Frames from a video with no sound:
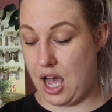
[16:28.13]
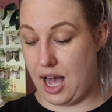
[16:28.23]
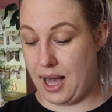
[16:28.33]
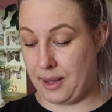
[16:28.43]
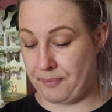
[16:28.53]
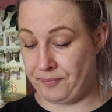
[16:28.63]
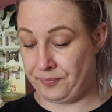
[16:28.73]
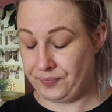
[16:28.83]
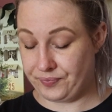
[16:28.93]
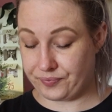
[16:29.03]

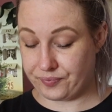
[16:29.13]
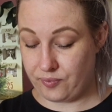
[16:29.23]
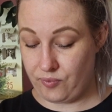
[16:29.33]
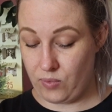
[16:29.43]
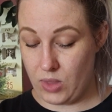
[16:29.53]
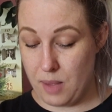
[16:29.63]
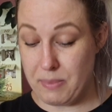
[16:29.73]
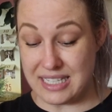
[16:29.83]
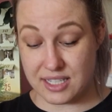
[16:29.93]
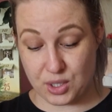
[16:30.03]

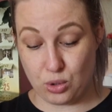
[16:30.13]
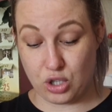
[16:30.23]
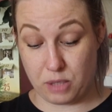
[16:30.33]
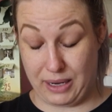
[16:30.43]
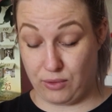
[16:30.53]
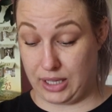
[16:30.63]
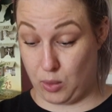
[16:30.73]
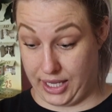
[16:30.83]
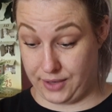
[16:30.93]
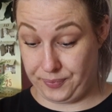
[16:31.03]
but still could be really
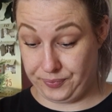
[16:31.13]
weird.